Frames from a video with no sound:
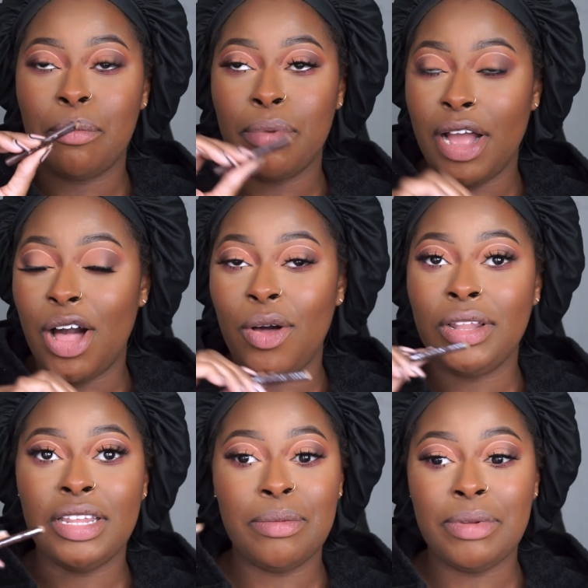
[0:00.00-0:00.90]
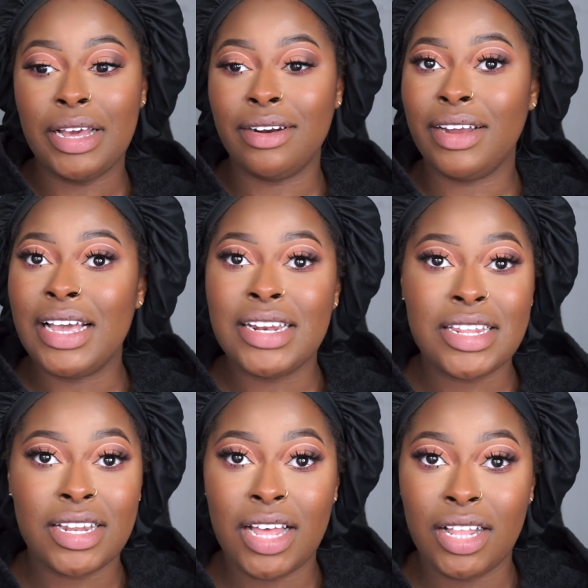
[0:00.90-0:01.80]
brown lip liner and
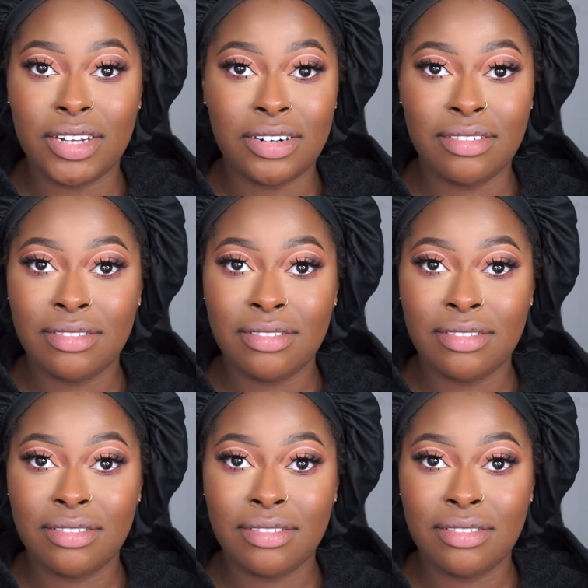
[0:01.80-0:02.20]
it's a dollar.